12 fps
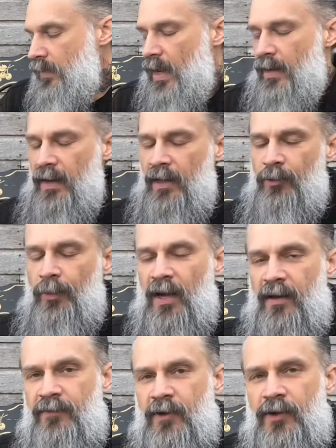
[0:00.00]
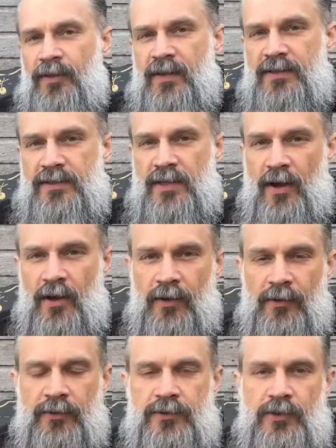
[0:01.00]
Now you might have heard this song
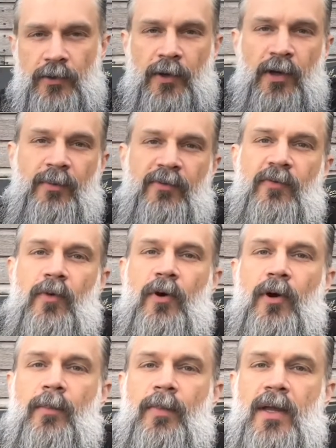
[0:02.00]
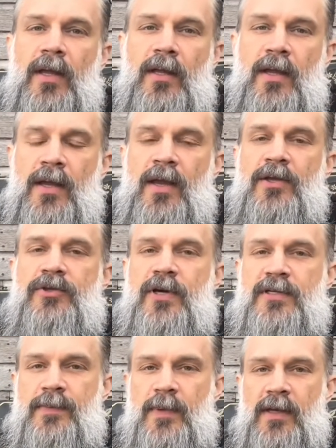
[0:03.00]
or story before, but
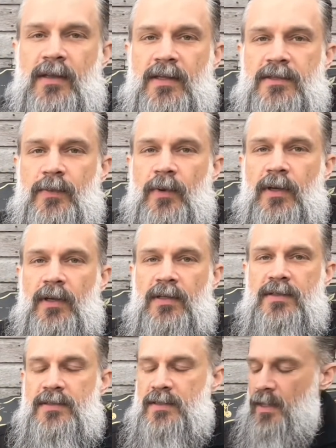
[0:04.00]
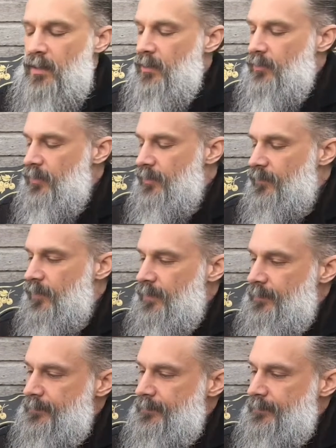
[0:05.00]
trust me, this one is a little different.